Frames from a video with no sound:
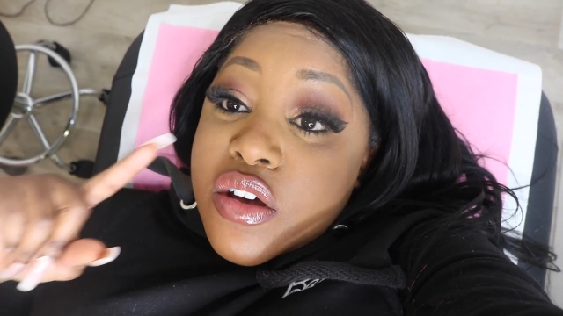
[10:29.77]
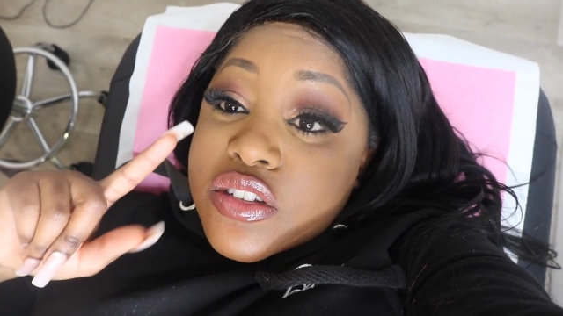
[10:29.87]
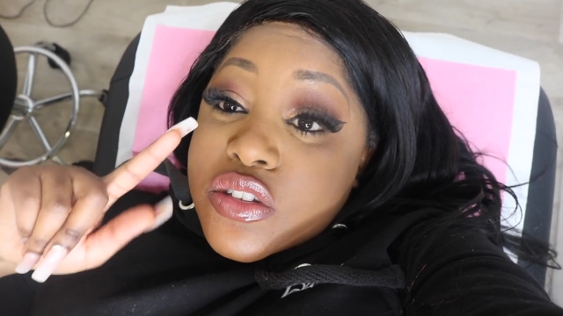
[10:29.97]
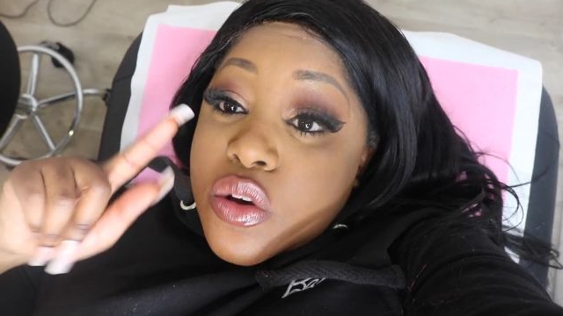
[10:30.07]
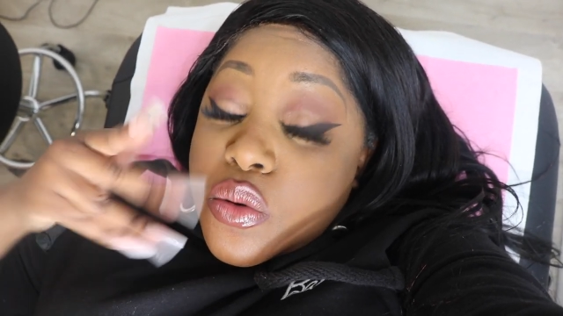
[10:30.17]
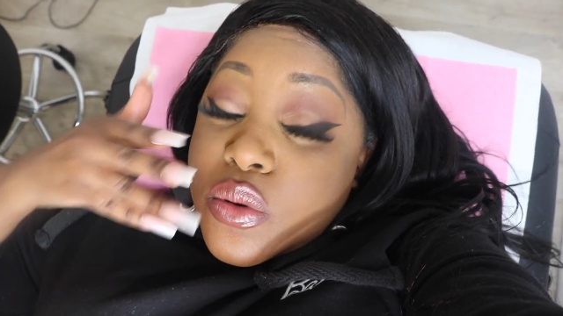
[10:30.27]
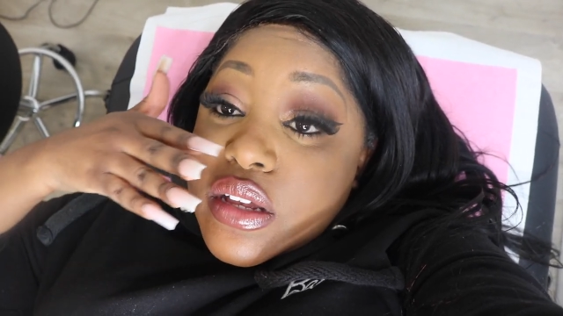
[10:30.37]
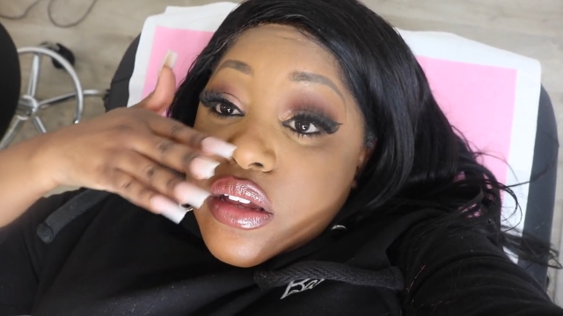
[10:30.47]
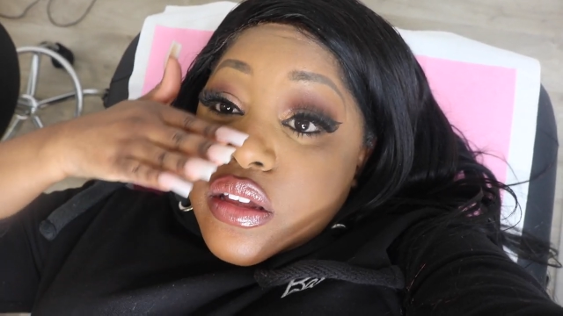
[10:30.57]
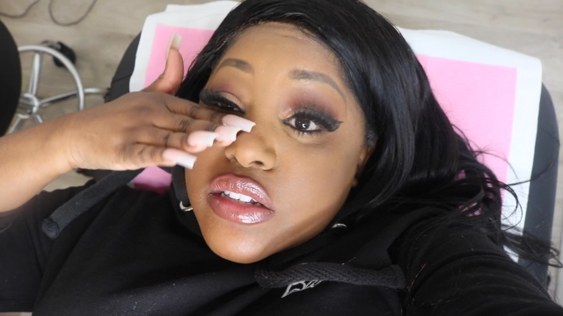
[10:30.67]
So
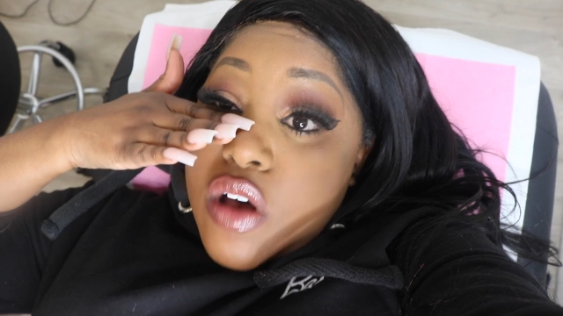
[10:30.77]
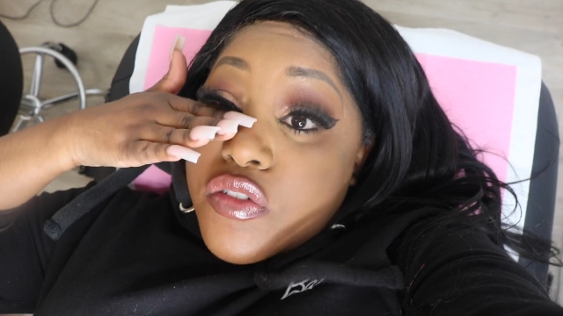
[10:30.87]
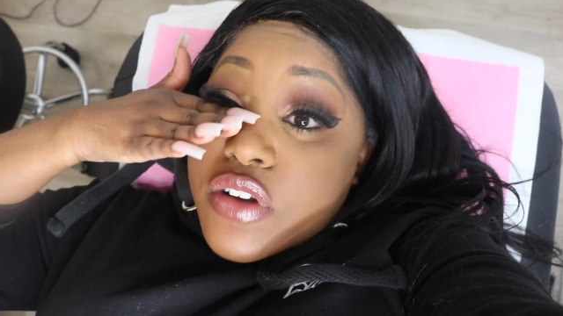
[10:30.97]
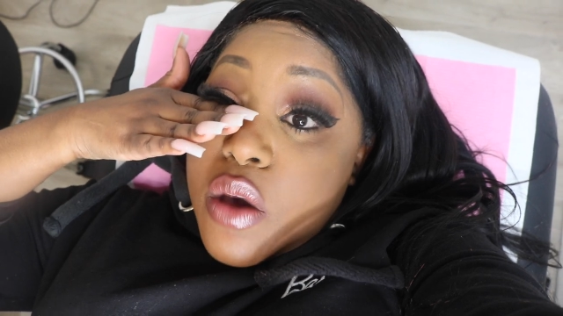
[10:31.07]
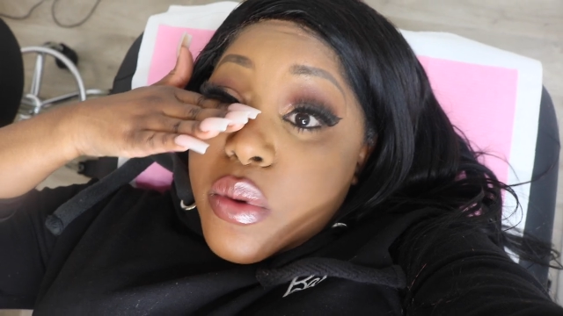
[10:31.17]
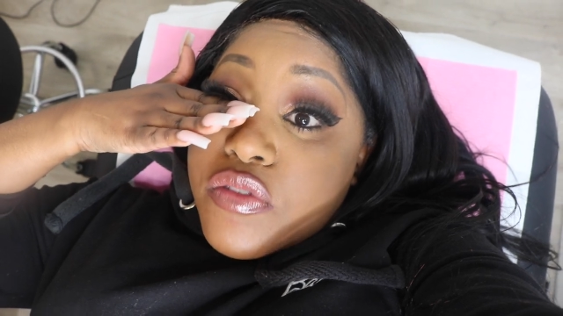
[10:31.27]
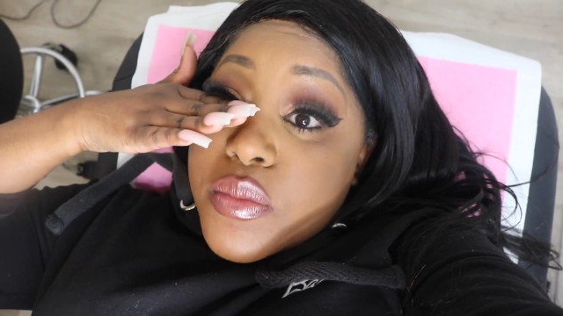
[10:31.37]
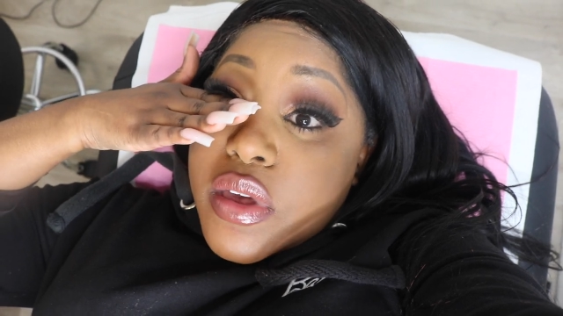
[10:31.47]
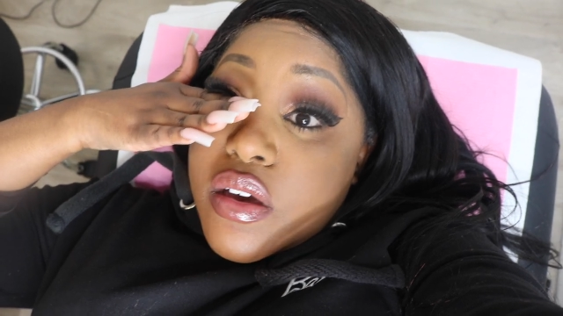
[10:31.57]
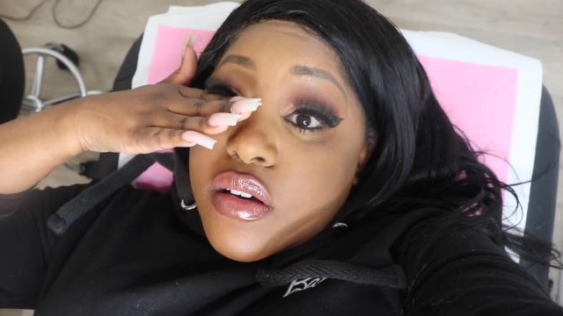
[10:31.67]
it's half an hour away
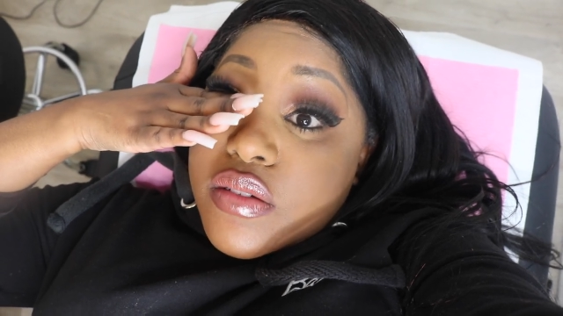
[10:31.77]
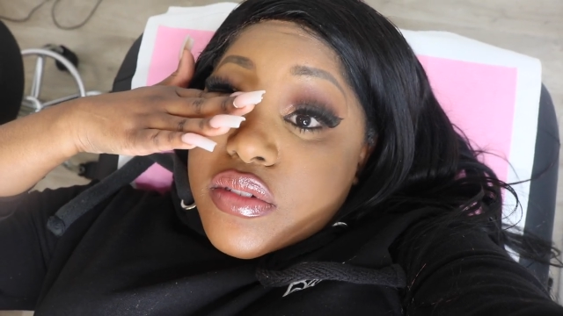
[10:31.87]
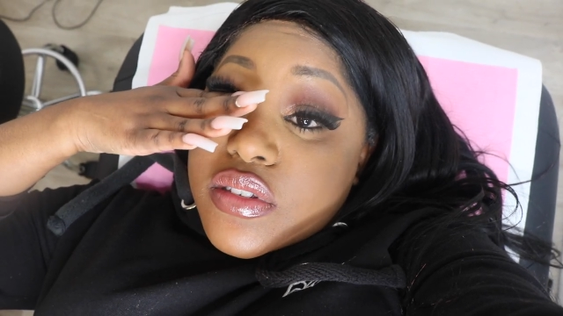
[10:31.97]
from here.